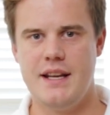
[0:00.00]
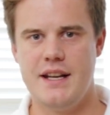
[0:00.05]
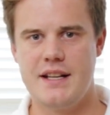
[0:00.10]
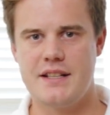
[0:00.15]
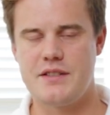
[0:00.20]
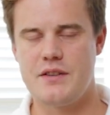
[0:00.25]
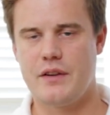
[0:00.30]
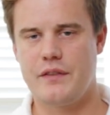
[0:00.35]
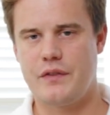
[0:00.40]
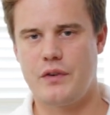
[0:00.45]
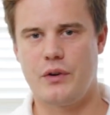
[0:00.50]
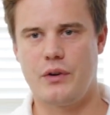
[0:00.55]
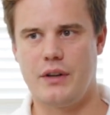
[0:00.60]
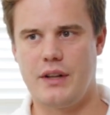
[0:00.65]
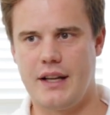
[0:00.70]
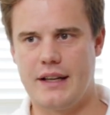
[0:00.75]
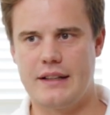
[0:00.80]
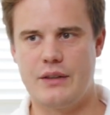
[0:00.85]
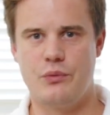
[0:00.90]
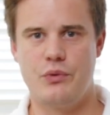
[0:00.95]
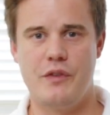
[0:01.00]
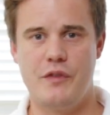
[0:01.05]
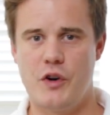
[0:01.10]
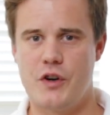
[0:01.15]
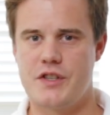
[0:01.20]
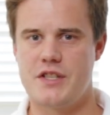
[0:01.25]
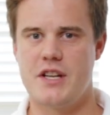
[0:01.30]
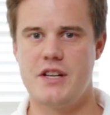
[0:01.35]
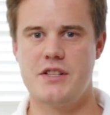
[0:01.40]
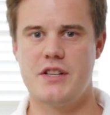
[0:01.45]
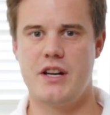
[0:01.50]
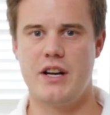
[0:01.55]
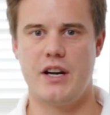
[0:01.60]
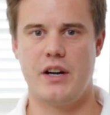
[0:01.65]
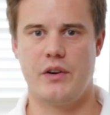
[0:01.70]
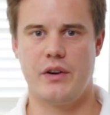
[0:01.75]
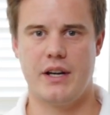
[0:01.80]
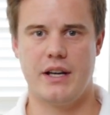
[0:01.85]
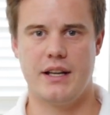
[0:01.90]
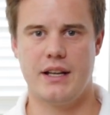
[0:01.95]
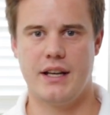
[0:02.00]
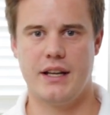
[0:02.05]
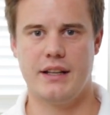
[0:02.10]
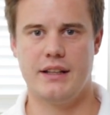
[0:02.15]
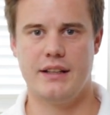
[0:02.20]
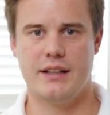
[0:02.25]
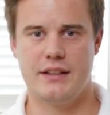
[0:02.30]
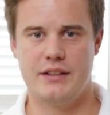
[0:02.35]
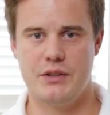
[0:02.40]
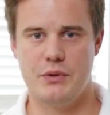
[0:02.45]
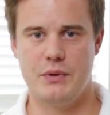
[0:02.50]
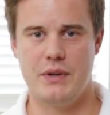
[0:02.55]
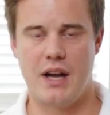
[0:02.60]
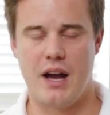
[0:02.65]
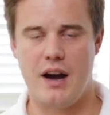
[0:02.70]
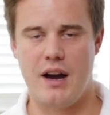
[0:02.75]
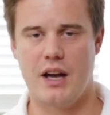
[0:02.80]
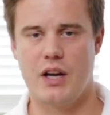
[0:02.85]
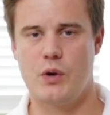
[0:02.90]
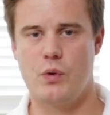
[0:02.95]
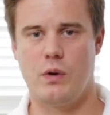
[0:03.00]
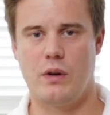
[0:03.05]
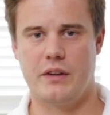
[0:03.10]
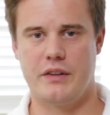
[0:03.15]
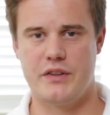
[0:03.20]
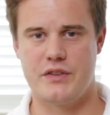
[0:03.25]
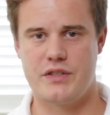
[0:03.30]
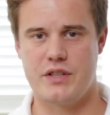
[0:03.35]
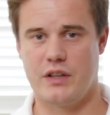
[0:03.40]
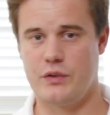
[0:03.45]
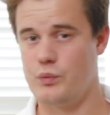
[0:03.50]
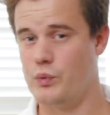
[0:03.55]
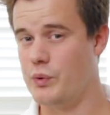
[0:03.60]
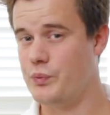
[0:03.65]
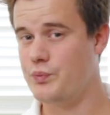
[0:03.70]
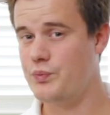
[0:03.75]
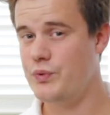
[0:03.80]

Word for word: it's not for like reverse engineering and doing high quality stuff. We